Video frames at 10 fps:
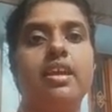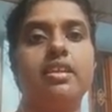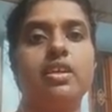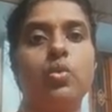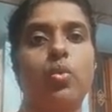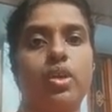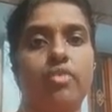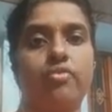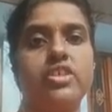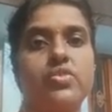either one
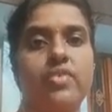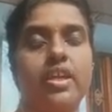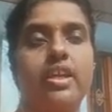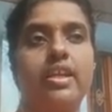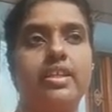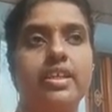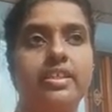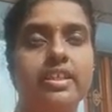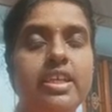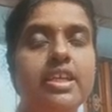of this way, either
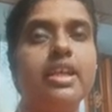the